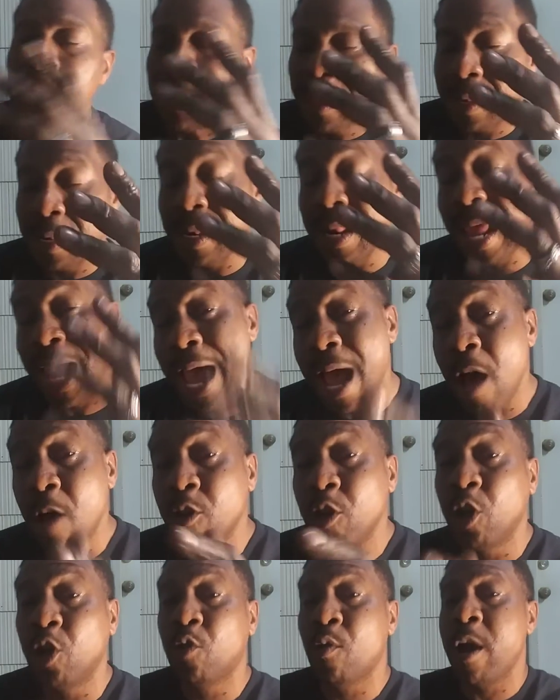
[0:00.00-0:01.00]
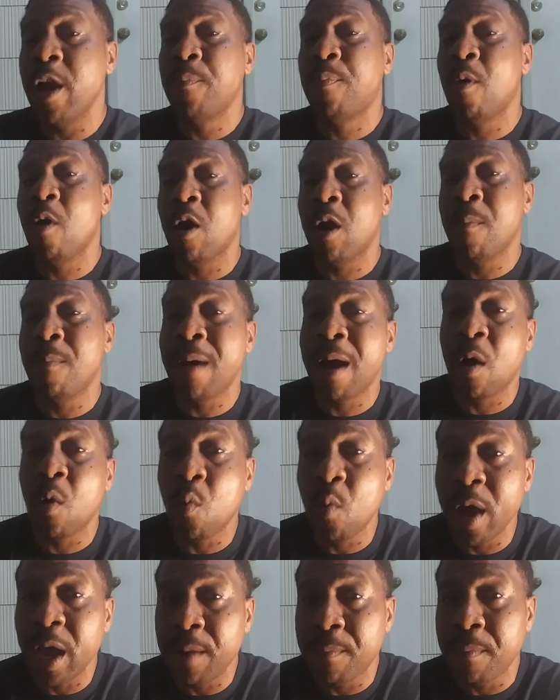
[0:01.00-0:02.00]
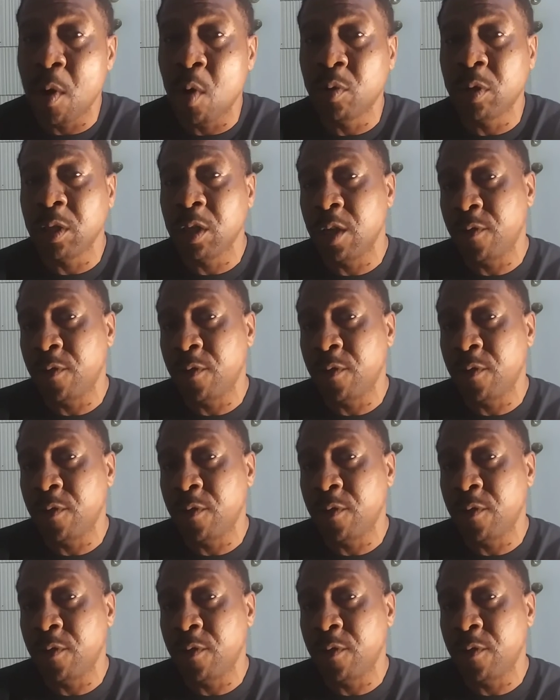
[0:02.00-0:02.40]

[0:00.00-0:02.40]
Now, the great part about wet molding,